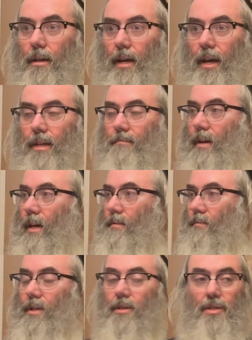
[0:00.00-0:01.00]

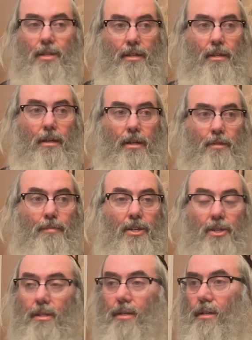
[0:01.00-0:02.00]
And what do you see?
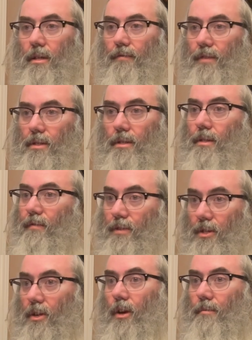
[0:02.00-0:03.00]
Especially if
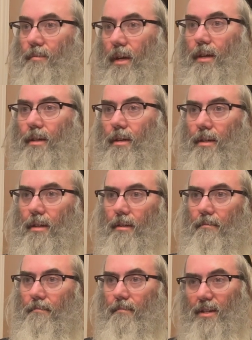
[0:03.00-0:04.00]
it's a calm day.
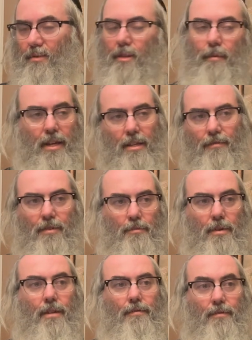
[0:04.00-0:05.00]
Doesn't really make a difference,
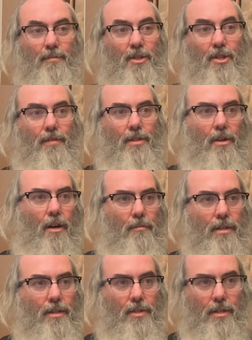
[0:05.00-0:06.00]
but especially if it's calm,
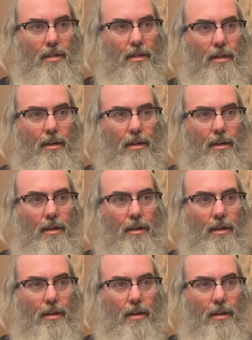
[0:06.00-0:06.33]
what do you see?